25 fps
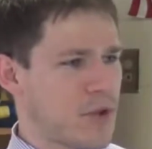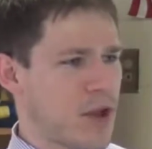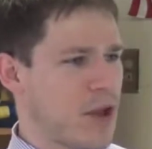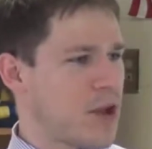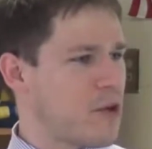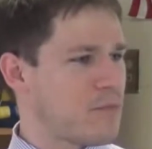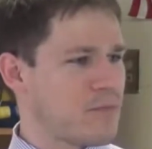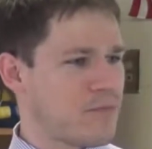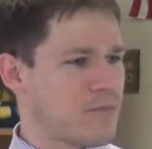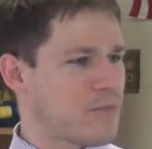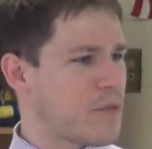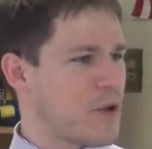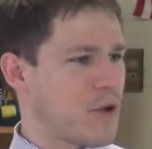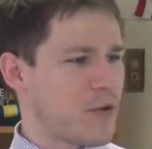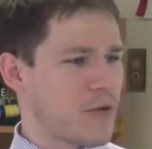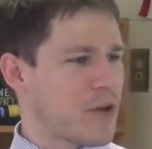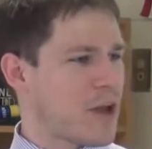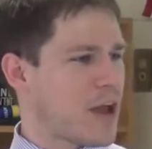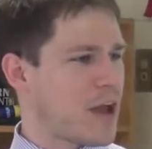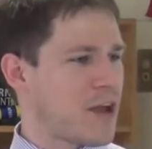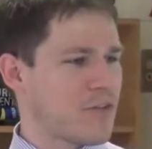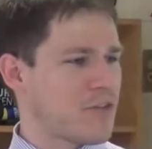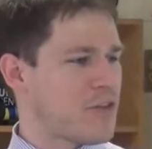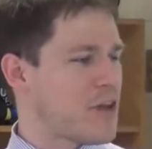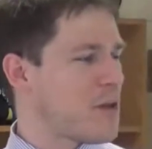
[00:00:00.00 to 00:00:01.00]
No?
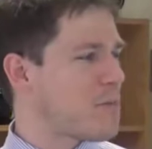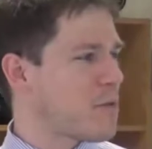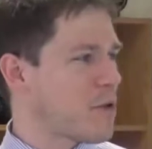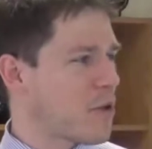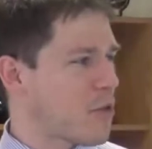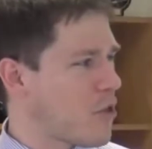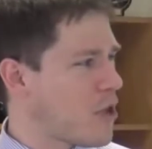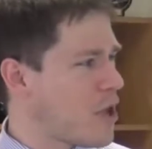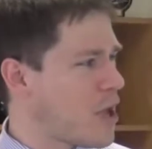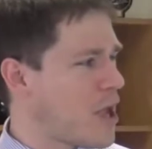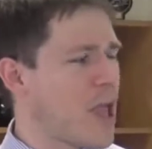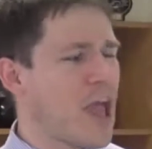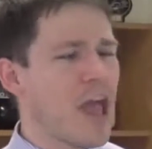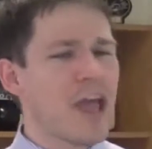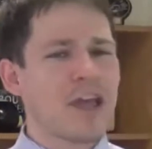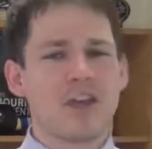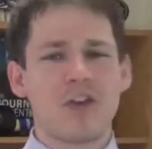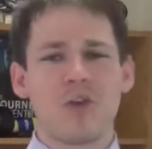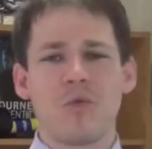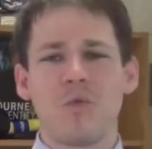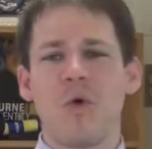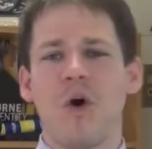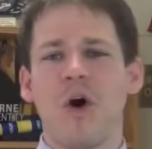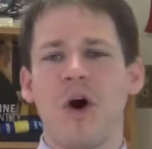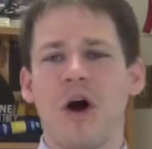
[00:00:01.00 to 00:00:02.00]
Okay. Typically,
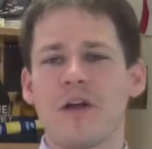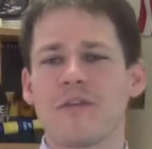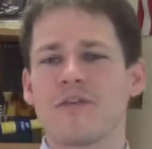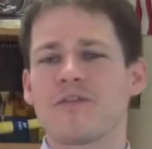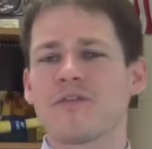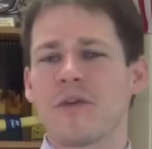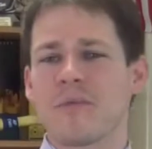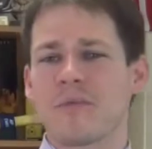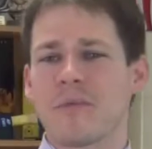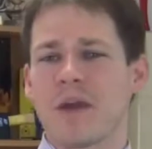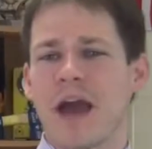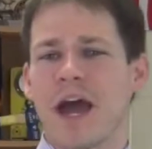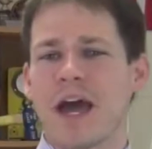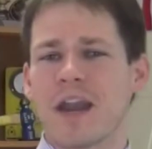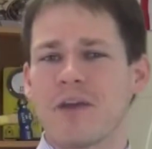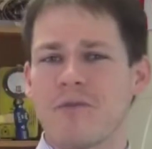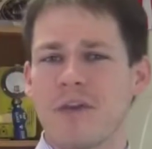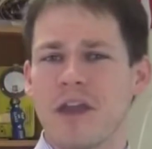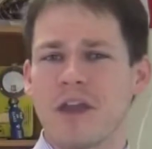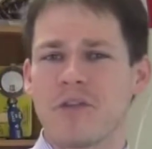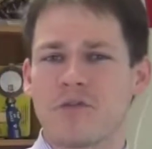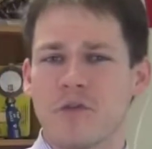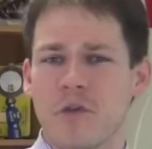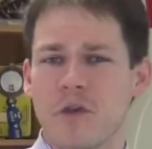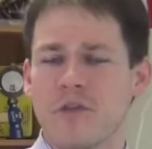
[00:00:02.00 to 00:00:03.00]
you want some kind
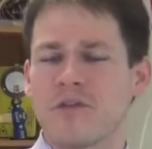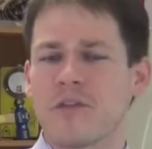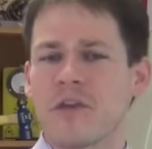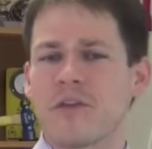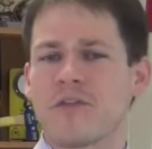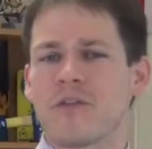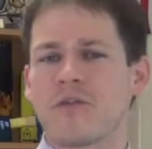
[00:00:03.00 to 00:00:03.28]
of interest.